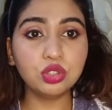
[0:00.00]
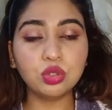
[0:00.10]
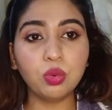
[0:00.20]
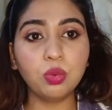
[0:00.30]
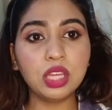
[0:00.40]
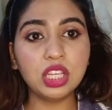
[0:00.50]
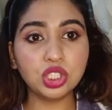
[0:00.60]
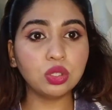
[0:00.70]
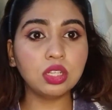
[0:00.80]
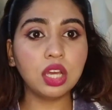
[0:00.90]
So we
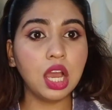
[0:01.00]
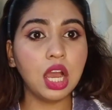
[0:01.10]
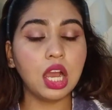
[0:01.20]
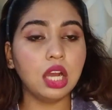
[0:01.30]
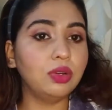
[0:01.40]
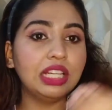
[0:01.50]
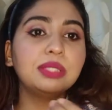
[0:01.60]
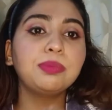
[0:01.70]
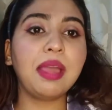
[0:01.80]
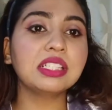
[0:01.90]
should really
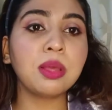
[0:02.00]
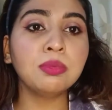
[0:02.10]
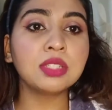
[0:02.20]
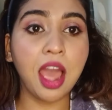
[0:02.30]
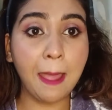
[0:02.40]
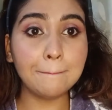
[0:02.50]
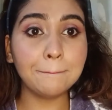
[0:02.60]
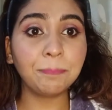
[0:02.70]
spend some time